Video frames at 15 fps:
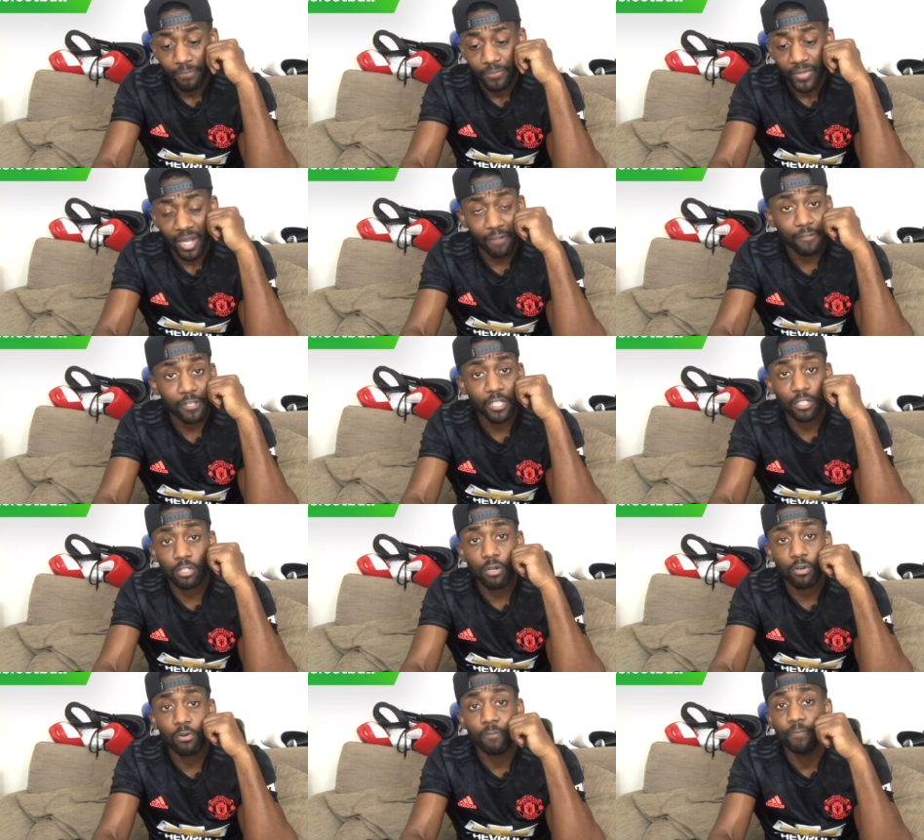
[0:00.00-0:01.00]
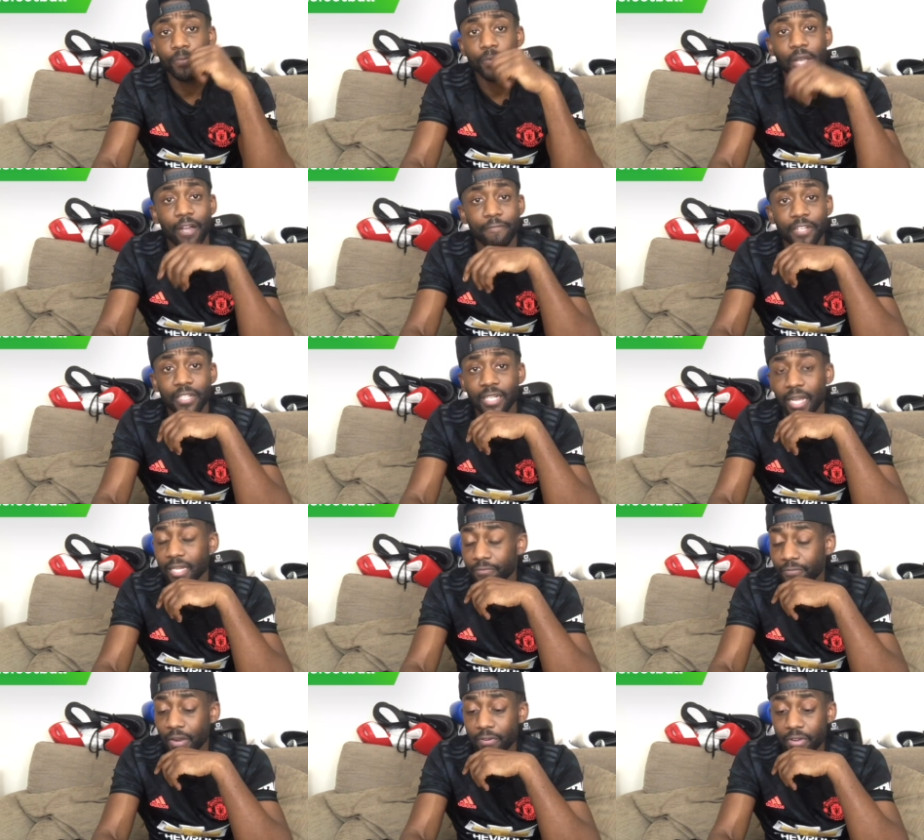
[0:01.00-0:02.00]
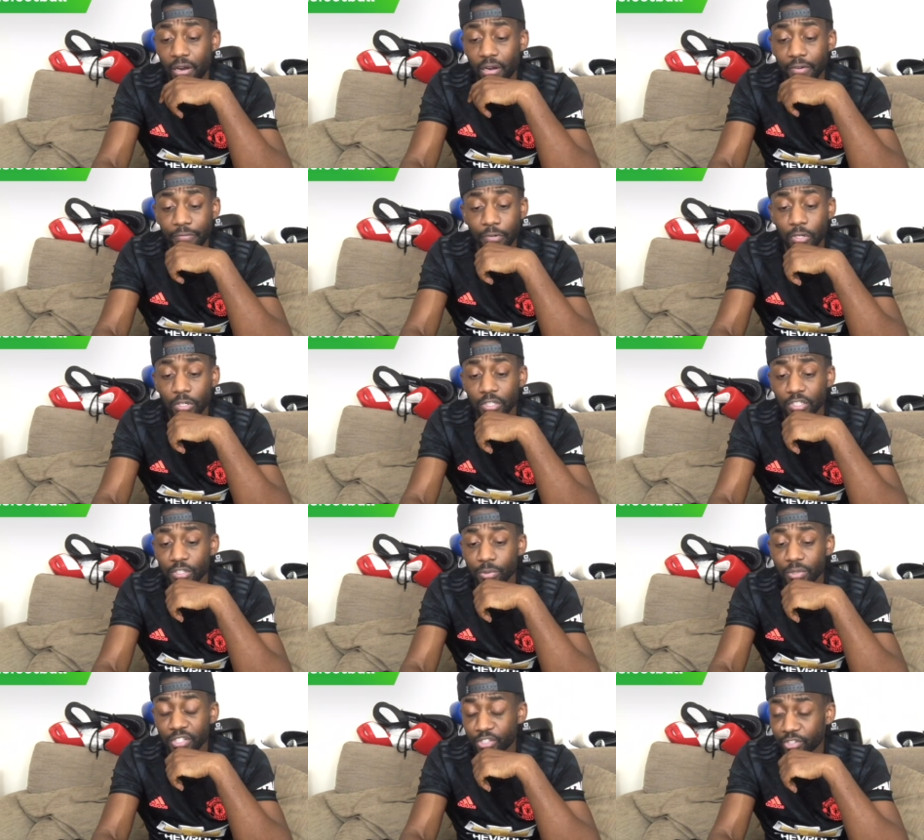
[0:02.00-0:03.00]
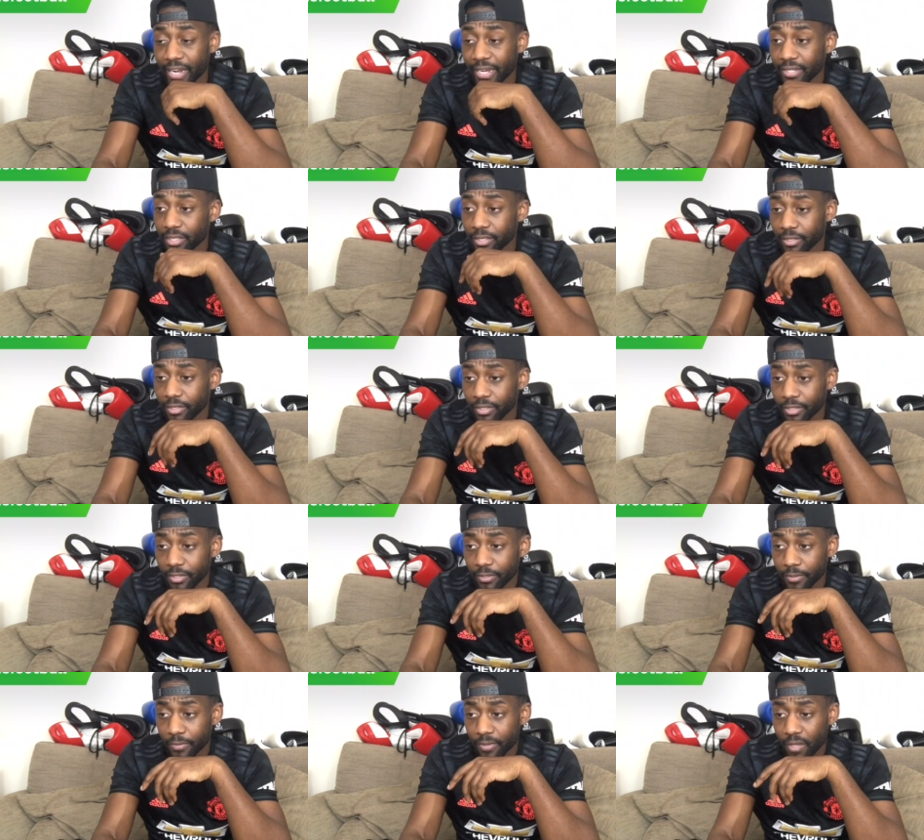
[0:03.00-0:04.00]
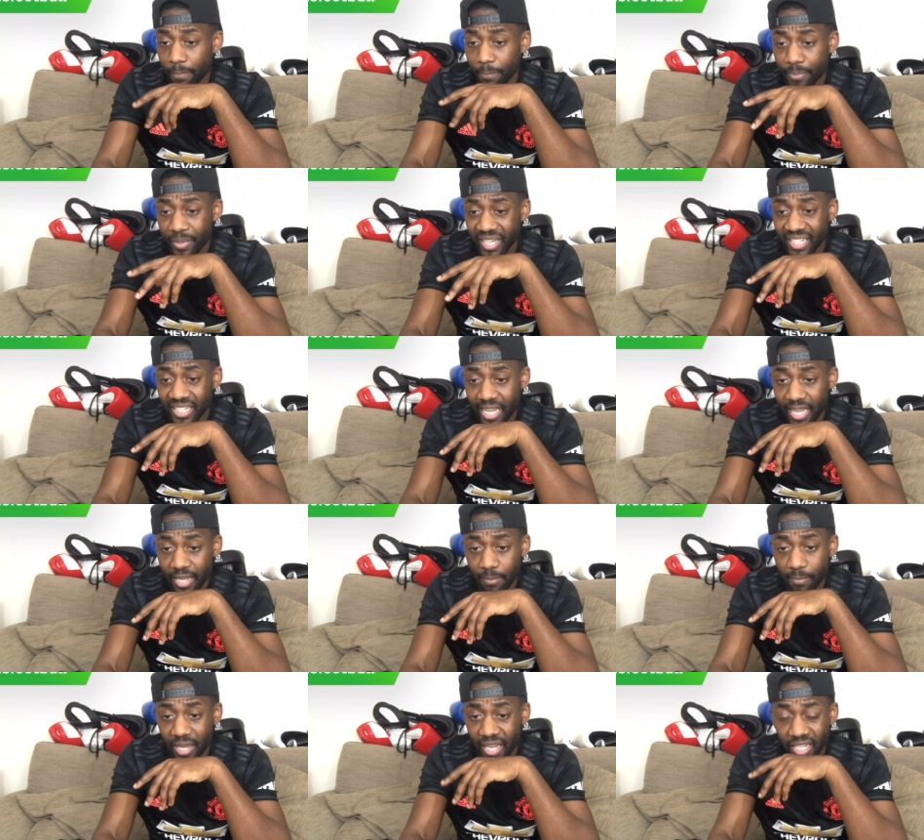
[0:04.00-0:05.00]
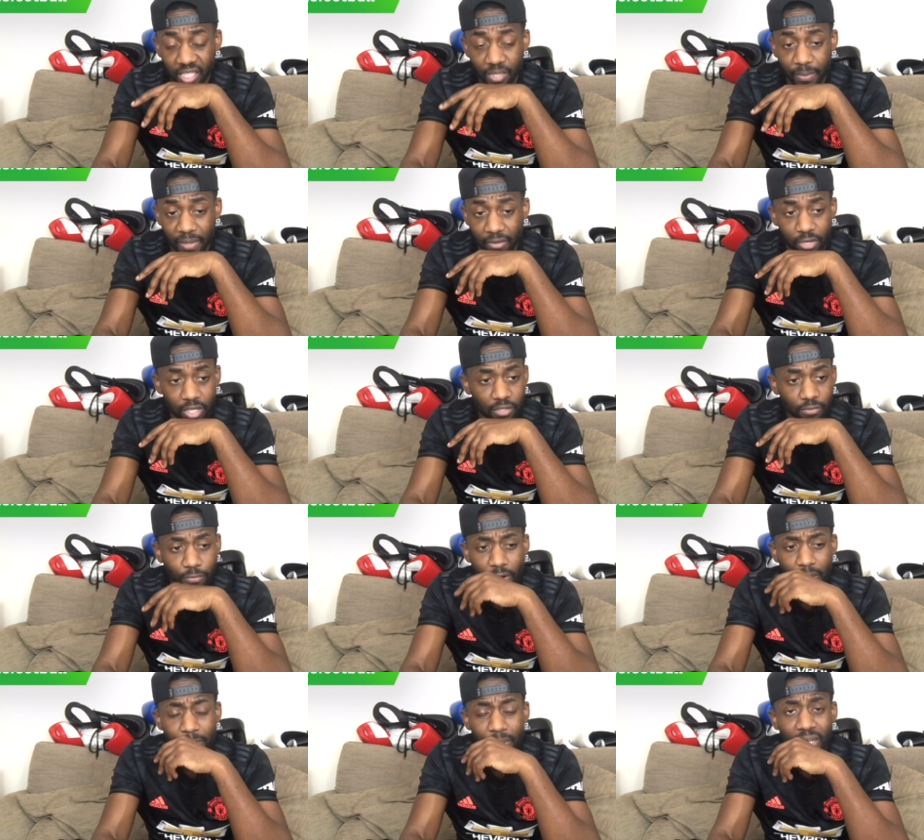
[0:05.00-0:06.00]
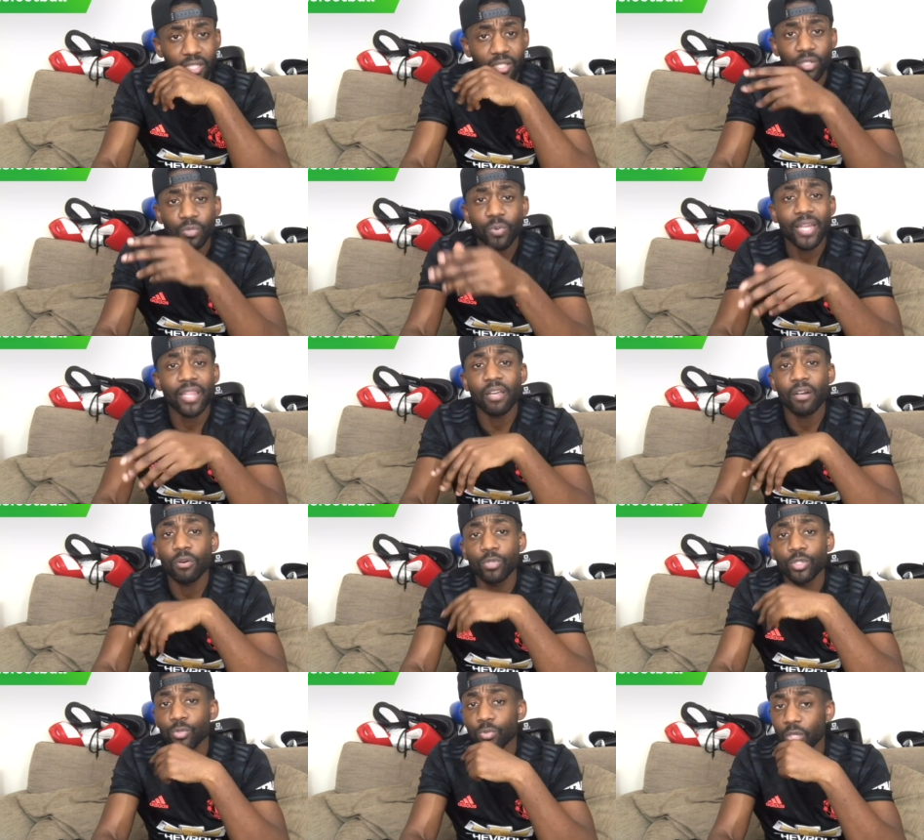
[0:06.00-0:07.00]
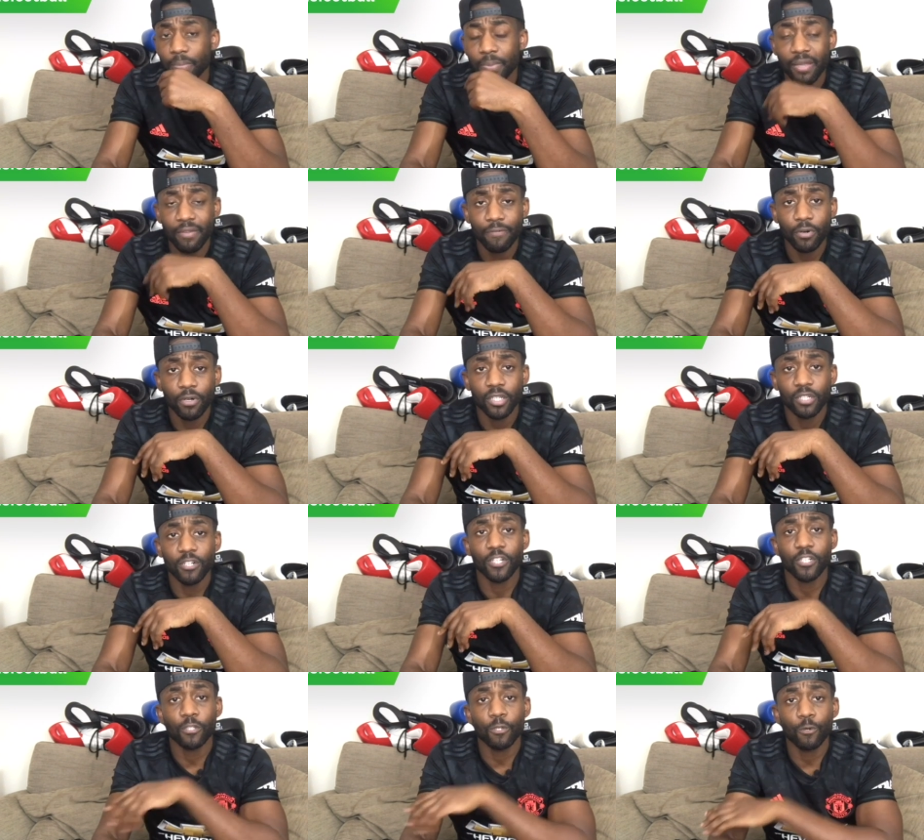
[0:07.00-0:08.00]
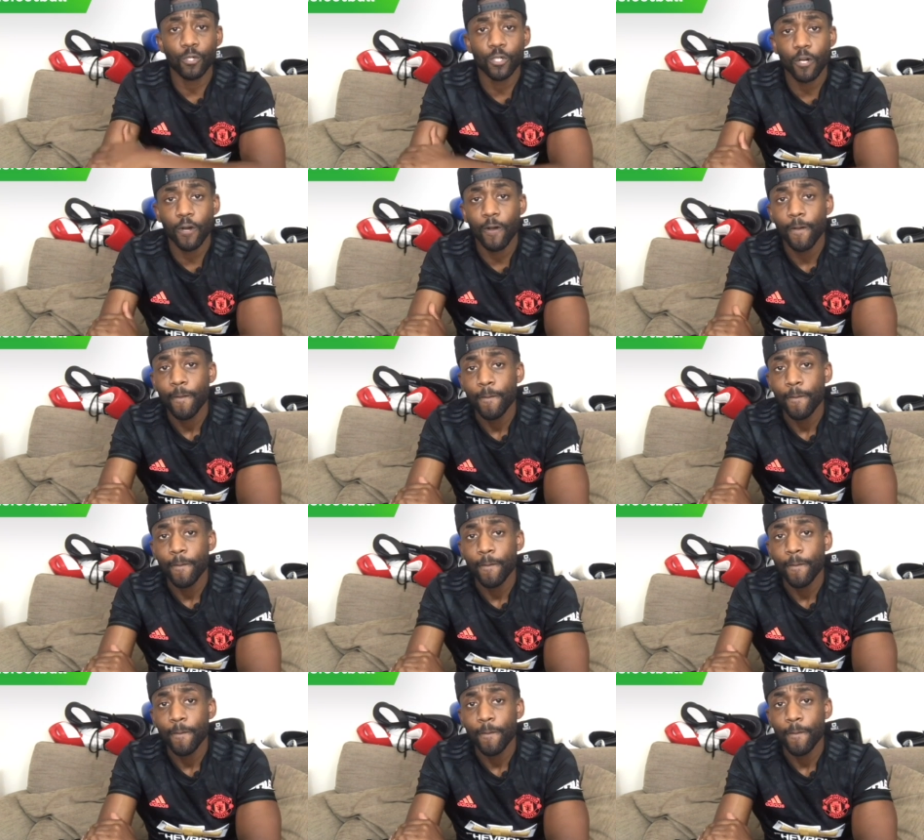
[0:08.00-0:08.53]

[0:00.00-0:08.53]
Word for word: I think so. I think that it's very hard for Oli to attract big name experienced foreign players because why the hell would you want to play for Oli Gunnar Solskjaer?